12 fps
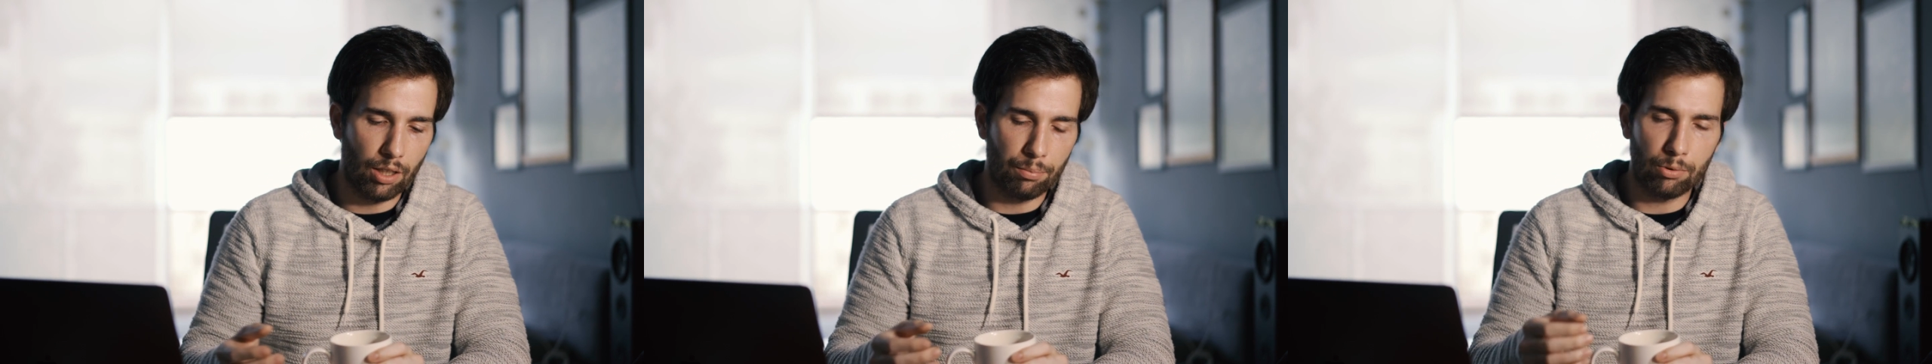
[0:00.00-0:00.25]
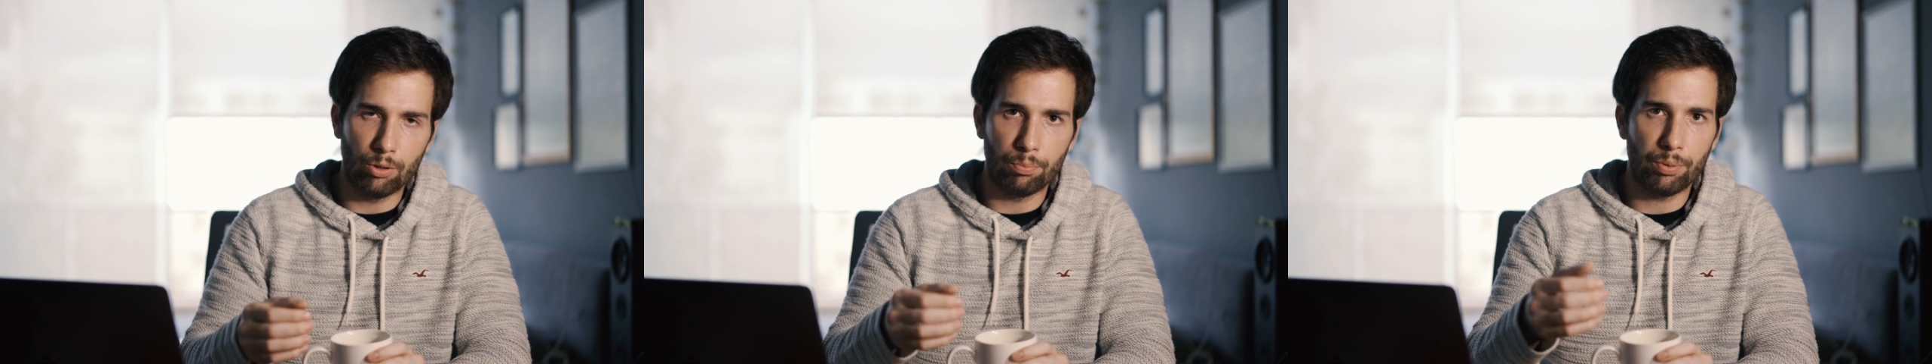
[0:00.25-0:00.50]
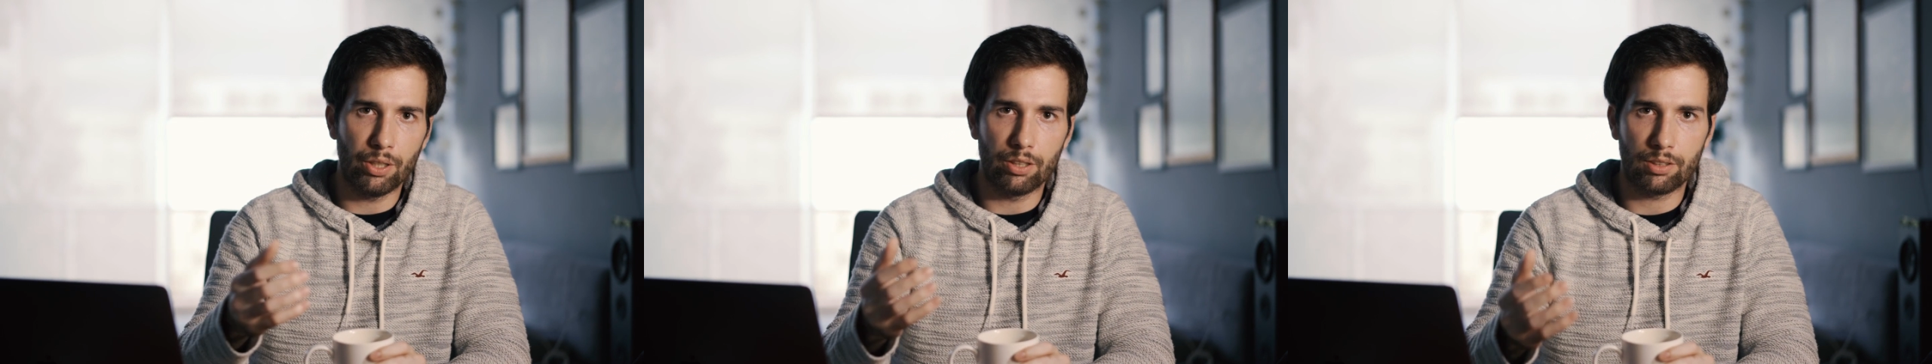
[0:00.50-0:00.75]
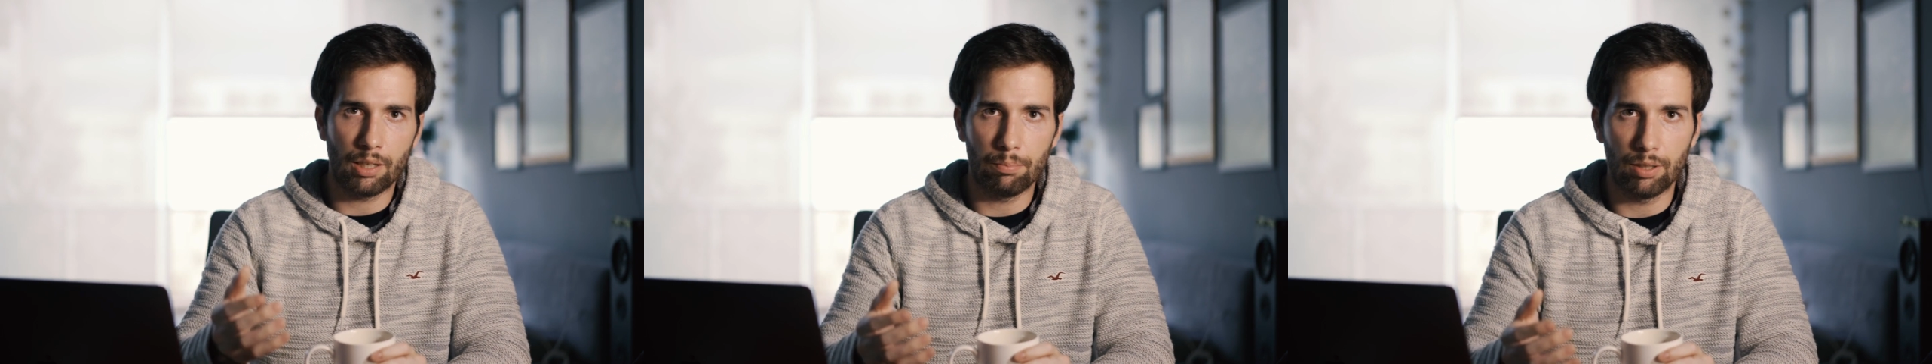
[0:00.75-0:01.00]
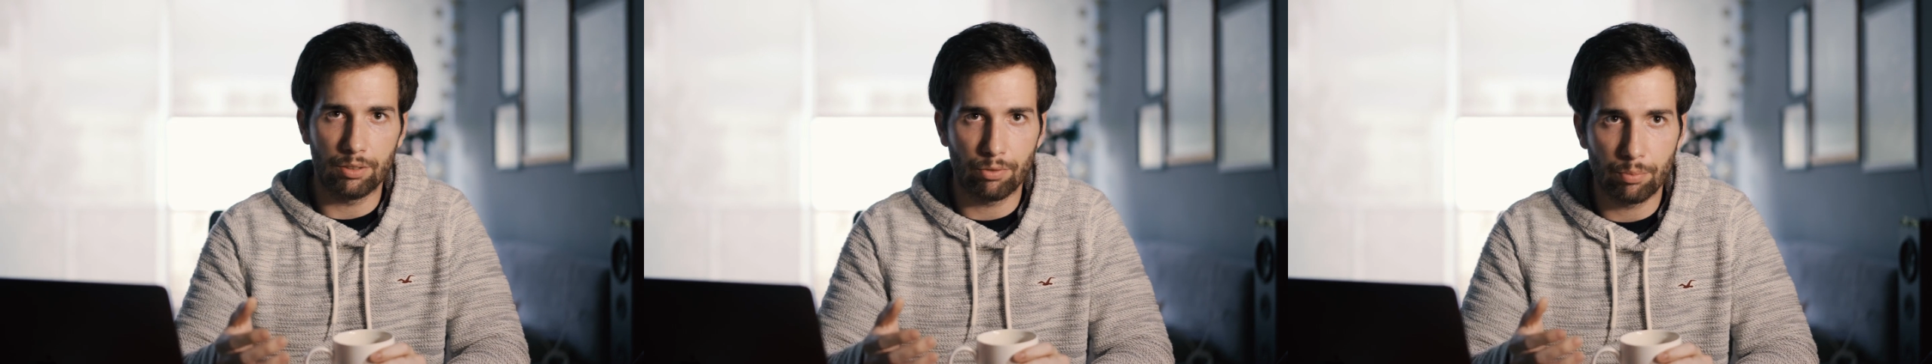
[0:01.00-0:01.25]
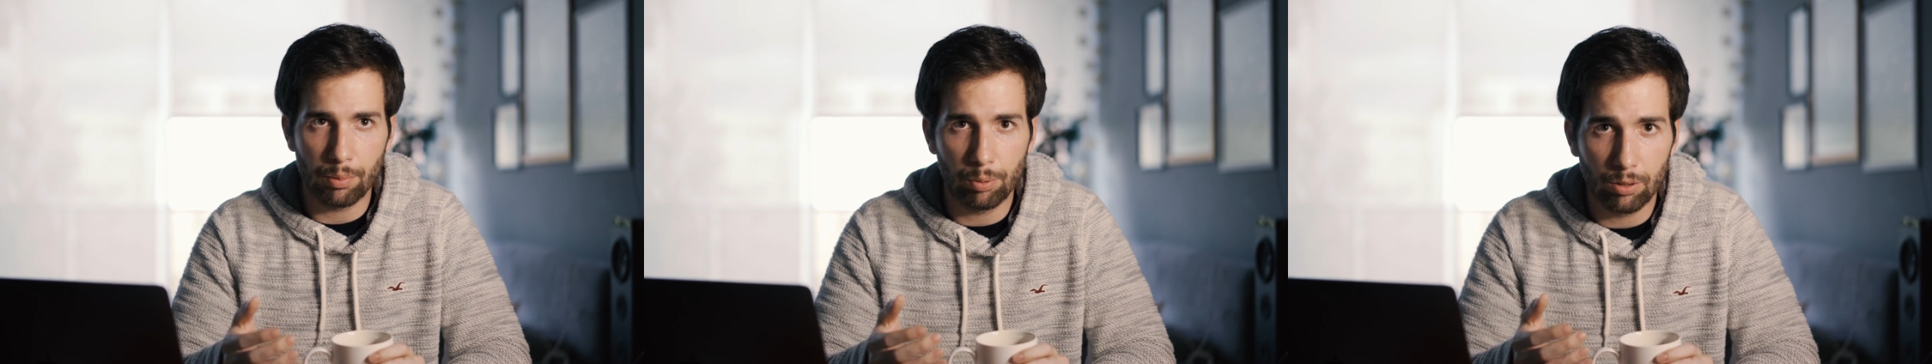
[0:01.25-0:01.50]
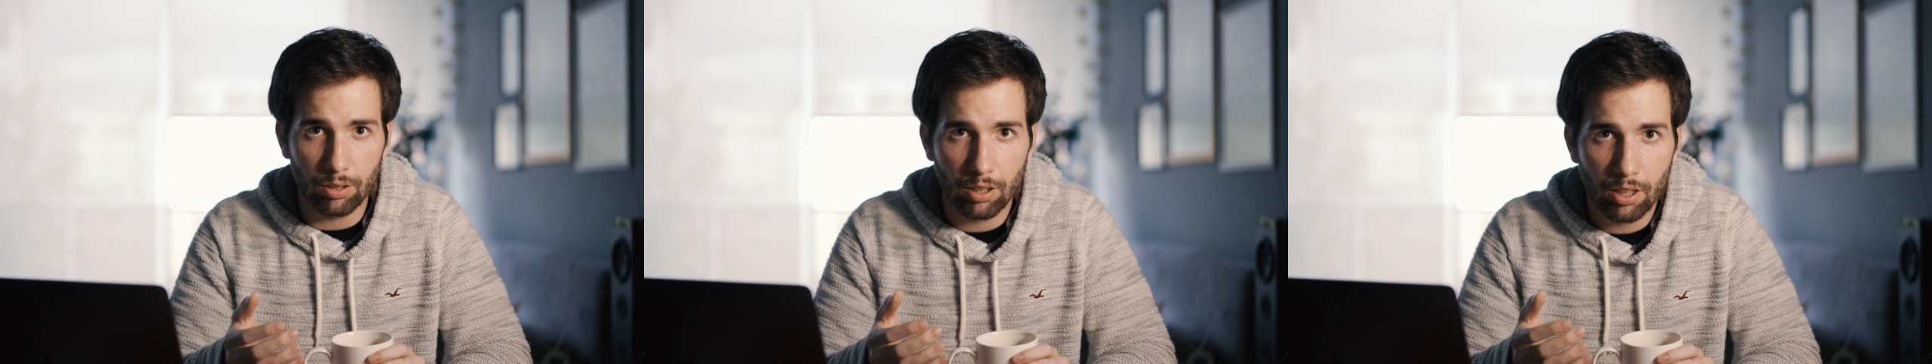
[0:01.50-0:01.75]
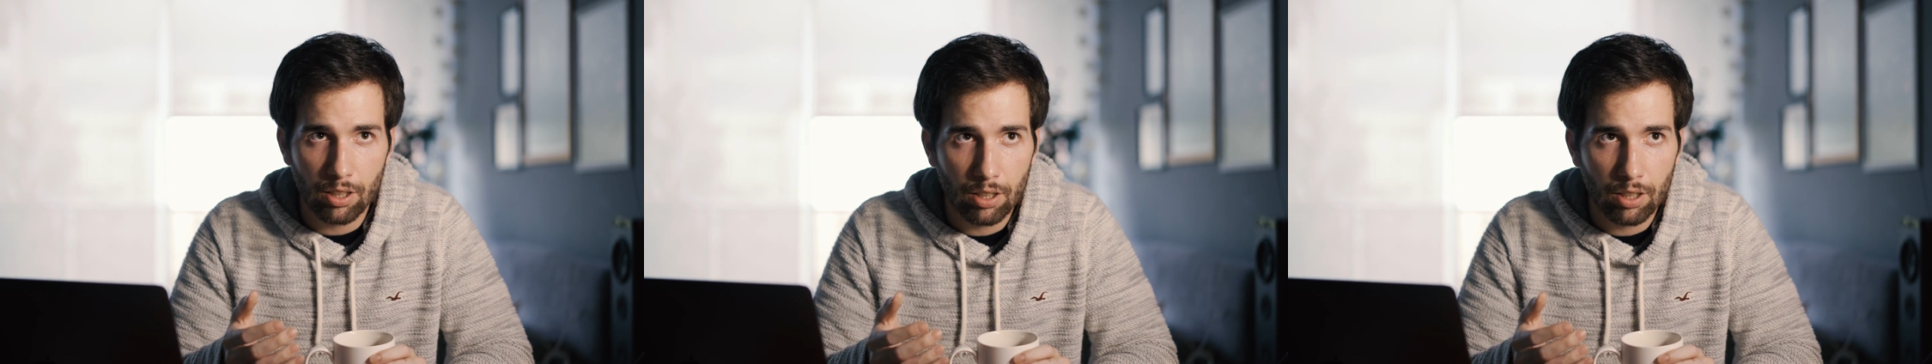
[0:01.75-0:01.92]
a good PR template for people